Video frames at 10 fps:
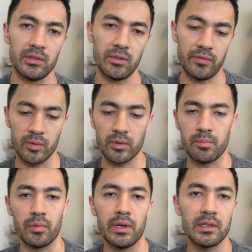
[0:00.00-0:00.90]
So if you were to
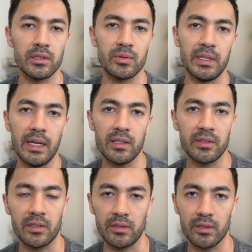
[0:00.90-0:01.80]
break into a data
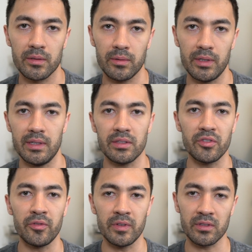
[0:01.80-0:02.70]
center, right, that's a
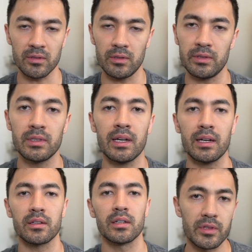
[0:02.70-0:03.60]
physical
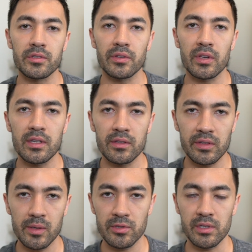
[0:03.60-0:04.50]
attack. There's a saying in
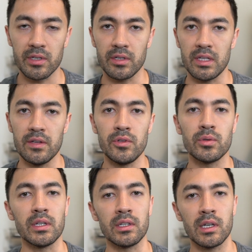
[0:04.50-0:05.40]
cybersecurity, if you
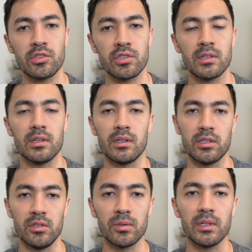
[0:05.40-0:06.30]
can touch it,
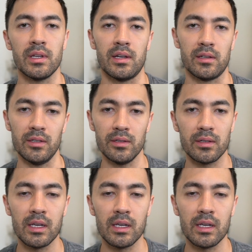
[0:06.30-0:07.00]
you can hack it.